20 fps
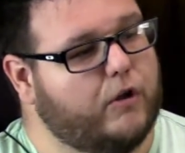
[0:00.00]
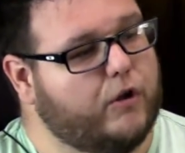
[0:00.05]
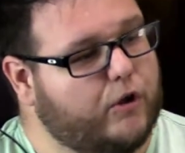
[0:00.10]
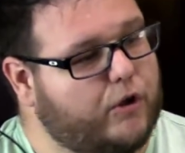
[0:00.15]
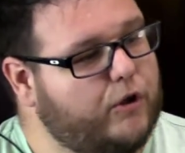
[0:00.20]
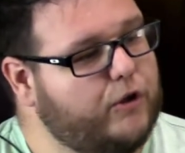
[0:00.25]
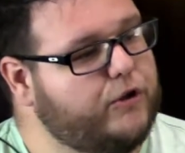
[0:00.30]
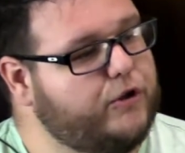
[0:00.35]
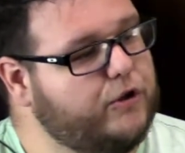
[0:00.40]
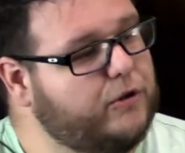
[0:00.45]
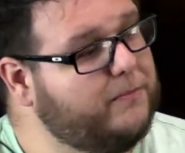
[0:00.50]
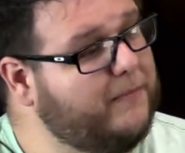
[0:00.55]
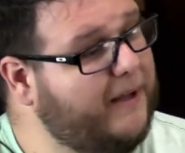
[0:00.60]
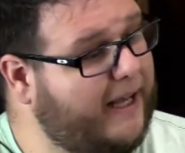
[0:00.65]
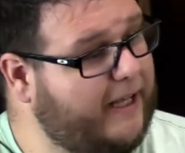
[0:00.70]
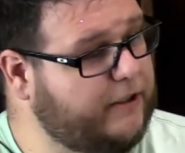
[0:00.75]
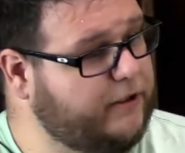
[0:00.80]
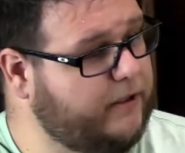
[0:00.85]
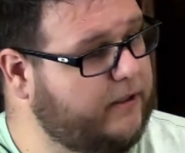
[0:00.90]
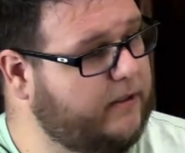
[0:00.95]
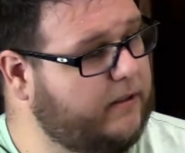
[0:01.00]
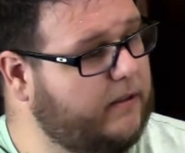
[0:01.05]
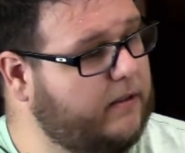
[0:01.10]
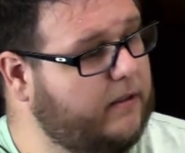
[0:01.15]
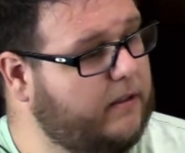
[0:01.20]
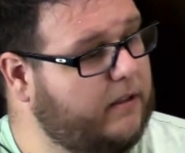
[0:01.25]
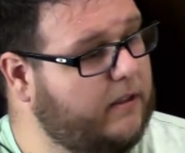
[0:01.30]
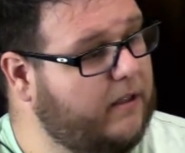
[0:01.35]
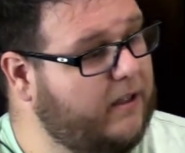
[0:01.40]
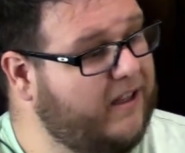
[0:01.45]
Could you imagine
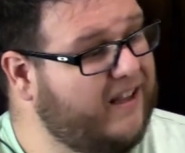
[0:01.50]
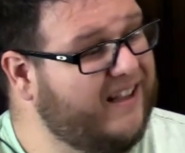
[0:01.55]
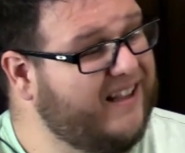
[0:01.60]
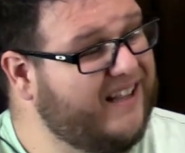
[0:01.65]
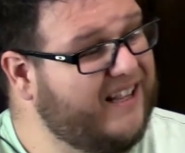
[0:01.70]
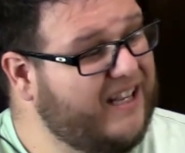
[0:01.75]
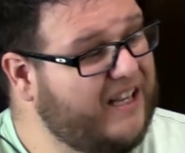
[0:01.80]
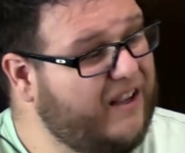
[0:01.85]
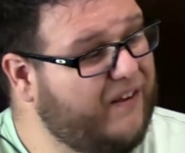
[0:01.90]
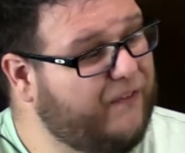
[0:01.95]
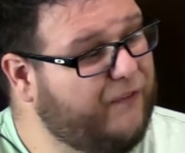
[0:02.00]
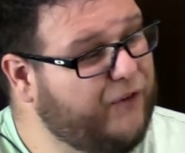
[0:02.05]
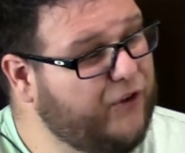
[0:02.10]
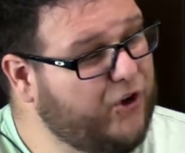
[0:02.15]
if